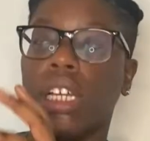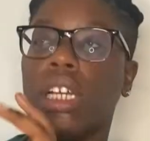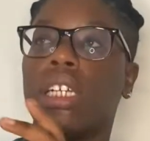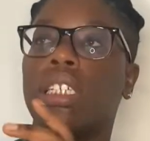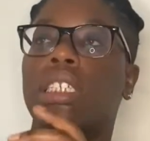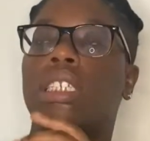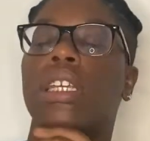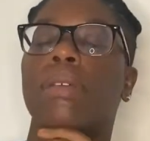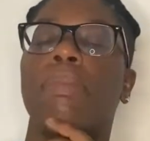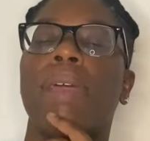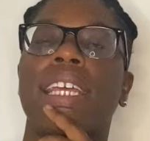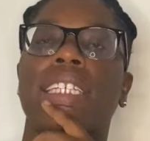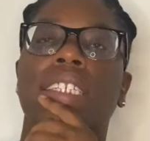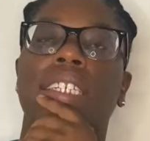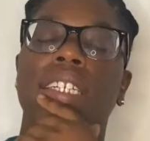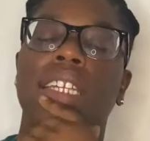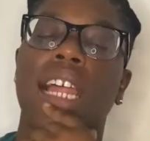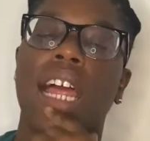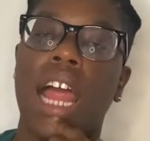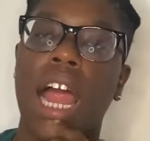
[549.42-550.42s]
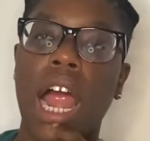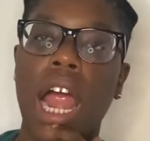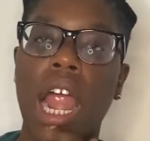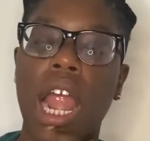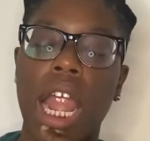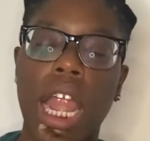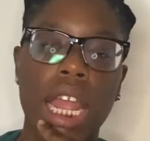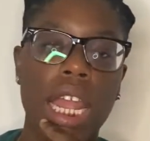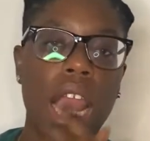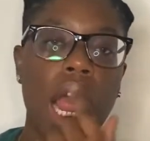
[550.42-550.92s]
she basically like,
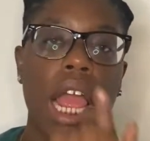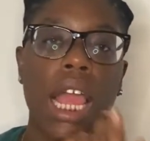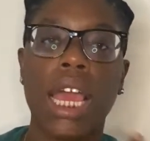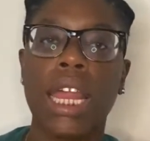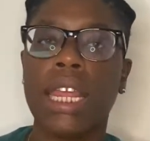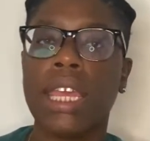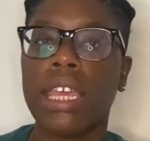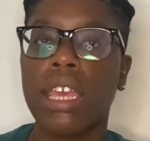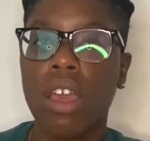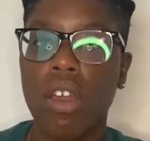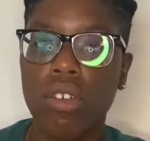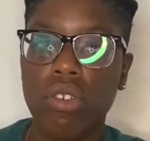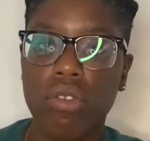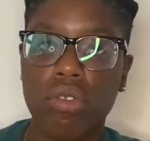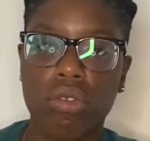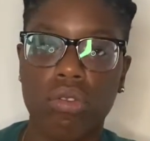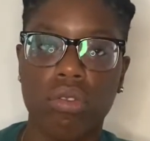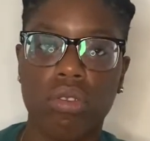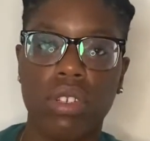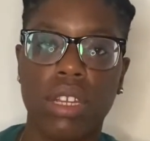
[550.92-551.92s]
all right, now I gotta kill you.